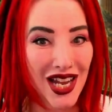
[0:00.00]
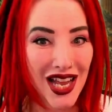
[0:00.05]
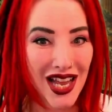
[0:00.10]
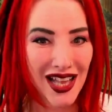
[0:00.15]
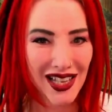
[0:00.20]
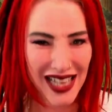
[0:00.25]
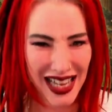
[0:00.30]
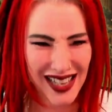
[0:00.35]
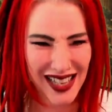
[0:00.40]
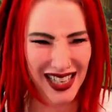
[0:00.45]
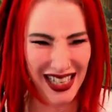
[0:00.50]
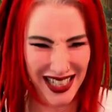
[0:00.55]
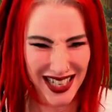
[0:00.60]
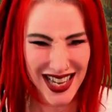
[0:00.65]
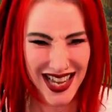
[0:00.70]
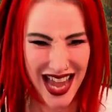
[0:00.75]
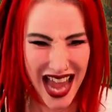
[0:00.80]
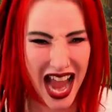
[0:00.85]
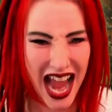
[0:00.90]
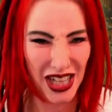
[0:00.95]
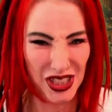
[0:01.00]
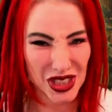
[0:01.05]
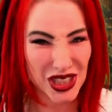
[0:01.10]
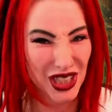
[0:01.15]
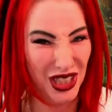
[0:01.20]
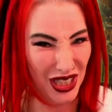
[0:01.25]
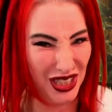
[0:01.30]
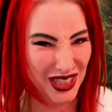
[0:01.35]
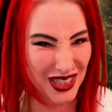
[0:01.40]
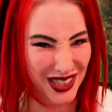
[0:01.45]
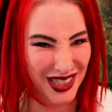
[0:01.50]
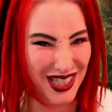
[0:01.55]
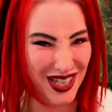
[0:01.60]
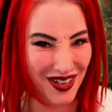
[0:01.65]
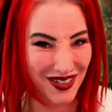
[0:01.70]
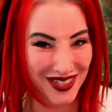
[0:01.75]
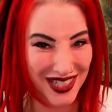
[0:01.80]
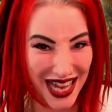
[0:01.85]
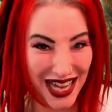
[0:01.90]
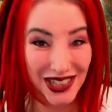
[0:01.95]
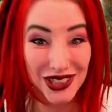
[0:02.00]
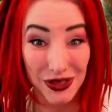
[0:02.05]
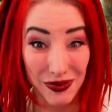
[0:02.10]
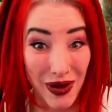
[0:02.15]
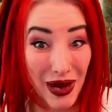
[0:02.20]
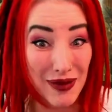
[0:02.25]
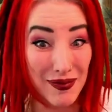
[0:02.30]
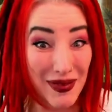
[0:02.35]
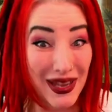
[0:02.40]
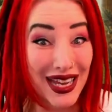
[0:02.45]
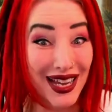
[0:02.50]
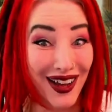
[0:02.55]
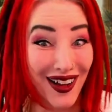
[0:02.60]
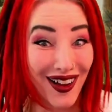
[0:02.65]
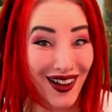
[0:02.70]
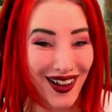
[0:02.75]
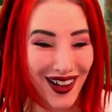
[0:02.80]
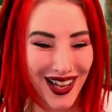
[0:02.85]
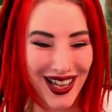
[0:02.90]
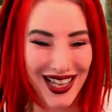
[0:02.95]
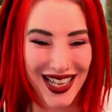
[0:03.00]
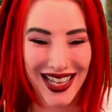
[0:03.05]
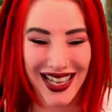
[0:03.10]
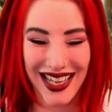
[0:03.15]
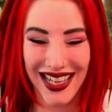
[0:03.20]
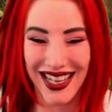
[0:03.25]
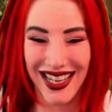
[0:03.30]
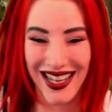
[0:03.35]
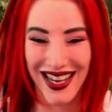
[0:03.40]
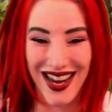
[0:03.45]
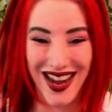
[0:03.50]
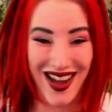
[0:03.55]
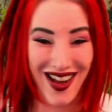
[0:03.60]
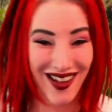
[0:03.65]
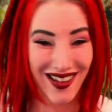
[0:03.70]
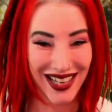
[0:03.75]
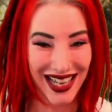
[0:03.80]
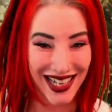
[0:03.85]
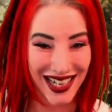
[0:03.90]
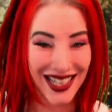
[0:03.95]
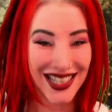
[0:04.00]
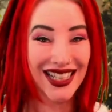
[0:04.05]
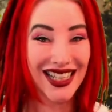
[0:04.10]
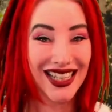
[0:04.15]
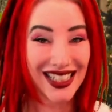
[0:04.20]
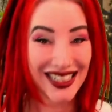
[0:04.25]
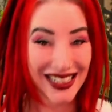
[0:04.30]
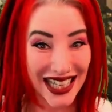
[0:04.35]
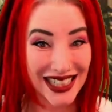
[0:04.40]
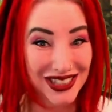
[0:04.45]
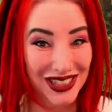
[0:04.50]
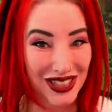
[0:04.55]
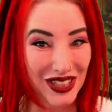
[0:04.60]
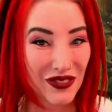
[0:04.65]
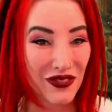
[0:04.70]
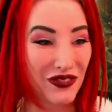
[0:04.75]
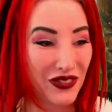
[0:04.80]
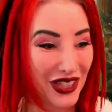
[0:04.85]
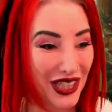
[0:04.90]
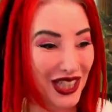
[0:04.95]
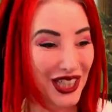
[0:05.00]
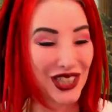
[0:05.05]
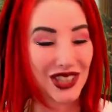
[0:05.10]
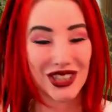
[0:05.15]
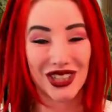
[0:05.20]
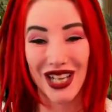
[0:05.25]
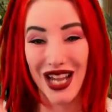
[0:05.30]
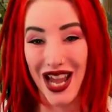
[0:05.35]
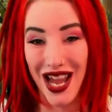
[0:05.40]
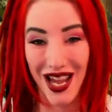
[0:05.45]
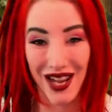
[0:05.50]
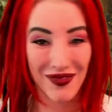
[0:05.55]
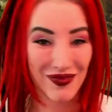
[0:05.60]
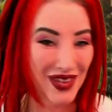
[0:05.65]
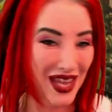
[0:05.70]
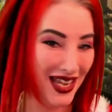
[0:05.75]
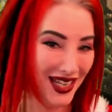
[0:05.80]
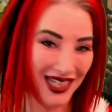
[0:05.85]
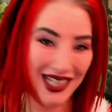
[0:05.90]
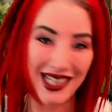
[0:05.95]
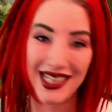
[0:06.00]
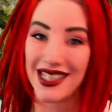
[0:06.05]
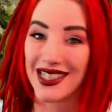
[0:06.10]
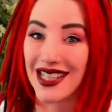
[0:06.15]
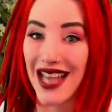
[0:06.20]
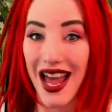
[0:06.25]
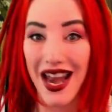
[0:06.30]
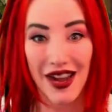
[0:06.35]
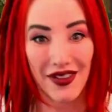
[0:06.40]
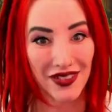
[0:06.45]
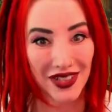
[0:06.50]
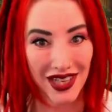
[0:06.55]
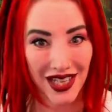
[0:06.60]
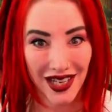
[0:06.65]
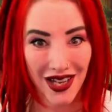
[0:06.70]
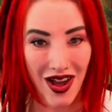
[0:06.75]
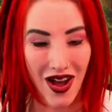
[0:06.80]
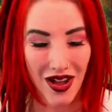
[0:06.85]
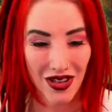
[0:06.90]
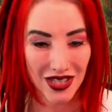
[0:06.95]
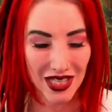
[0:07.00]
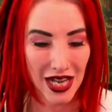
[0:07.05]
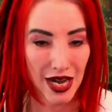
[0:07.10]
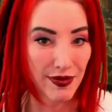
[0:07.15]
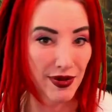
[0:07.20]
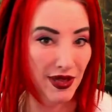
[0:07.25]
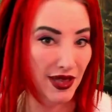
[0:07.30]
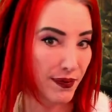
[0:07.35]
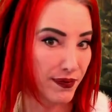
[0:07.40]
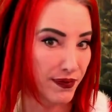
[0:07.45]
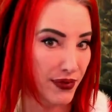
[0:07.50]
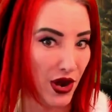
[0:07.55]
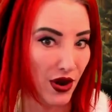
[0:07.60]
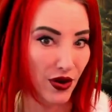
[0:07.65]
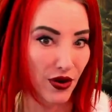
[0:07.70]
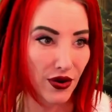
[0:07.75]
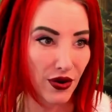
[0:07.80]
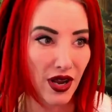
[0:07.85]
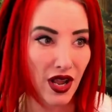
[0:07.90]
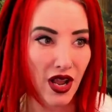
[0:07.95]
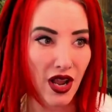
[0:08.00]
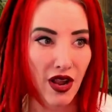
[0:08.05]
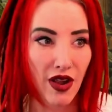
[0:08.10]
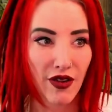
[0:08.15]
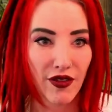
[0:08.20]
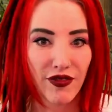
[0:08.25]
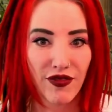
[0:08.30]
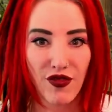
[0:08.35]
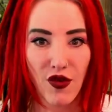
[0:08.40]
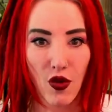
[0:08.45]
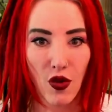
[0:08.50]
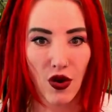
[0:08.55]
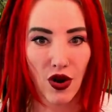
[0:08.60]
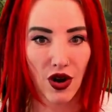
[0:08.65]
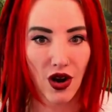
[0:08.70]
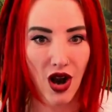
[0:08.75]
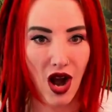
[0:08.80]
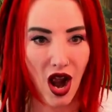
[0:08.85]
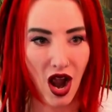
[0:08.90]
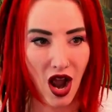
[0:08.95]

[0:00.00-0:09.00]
catch my meal, catch the fish, and he's got everything all set up on the boat for